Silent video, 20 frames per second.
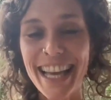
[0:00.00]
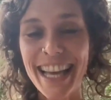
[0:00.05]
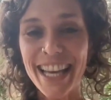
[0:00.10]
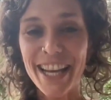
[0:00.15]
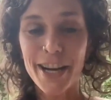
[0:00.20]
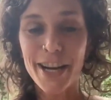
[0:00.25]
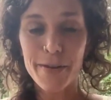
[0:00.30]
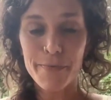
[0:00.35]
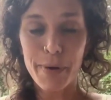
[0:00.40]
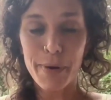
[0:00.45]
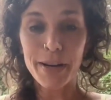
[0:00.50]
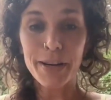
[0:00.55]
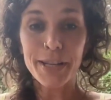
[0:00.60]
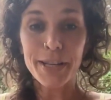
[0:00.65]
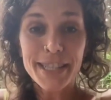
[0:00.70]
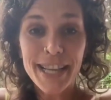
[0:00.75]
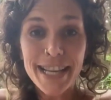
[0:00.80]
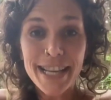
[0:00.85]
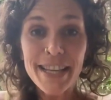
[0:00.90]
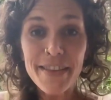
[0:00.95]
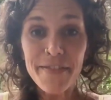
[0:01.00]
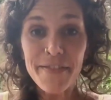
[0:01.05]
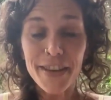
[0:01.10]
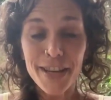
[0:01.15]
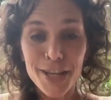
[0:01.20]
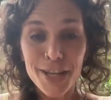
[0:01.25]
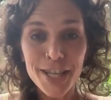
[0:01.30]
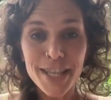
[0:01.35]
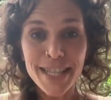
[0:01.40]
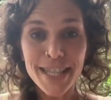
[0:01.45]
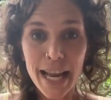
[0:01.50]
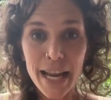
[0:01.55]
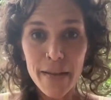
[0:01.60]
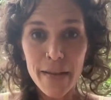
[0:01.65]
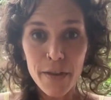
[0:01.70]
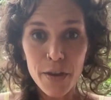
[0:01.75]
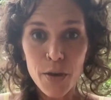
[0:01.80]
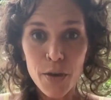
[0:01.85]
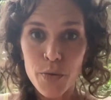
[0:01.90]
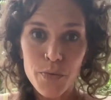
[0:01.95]
your partner doesn't finish inside
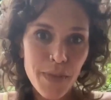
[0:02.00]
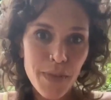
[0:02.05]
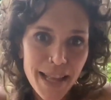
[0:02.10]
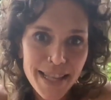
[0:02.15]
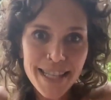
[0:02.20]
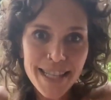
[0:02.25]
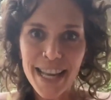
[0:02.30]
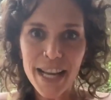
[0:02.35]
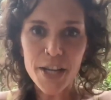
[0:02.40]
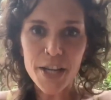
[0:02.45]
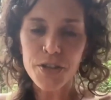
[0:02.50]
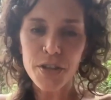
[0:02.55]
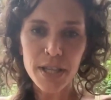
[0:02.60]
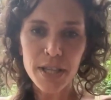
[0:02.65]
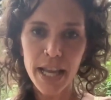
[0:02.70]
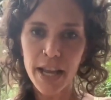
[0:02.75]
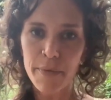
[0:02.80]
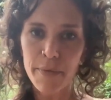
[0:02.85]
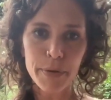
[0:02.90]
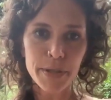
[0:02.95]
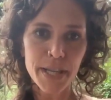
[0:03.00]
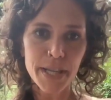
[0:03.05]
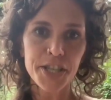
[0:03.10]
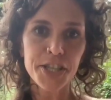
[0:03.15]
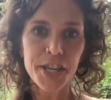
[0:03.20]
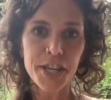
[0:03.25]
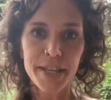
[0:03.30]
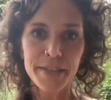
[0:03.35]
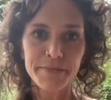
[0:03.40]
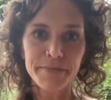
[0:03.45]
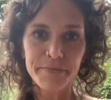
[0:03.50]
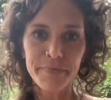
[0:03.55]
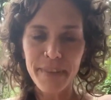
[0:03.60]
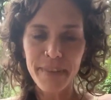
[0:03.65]
of you, that's an extra layer of protection.